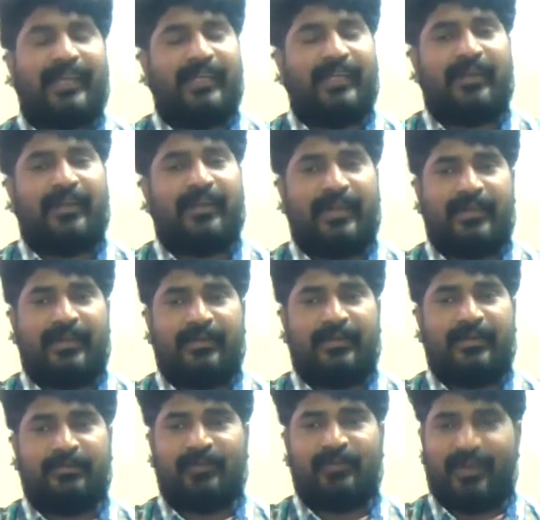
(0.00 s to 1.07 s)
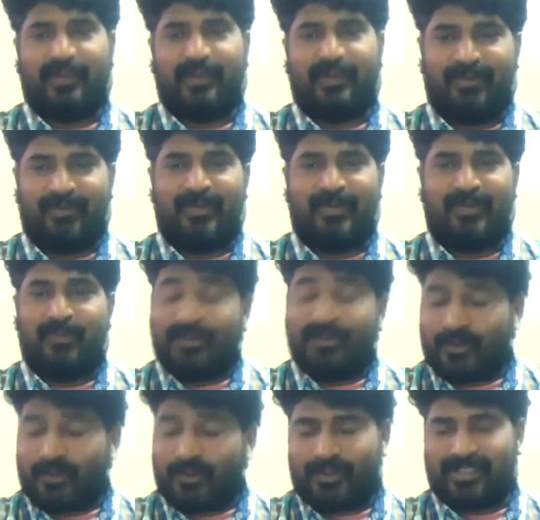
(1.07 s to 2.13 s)
Narayana or maybe Mulk
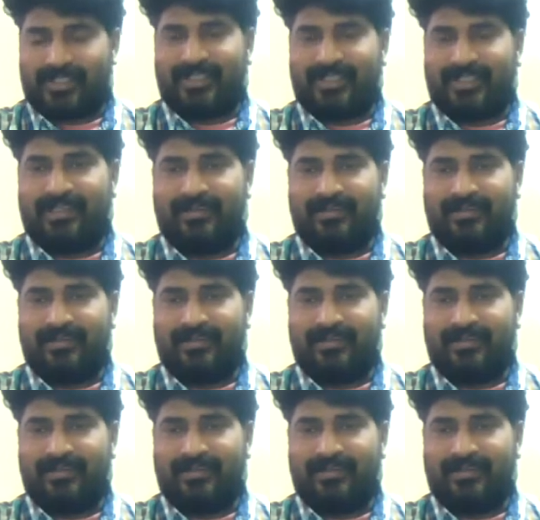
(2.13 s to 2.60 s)
Anand,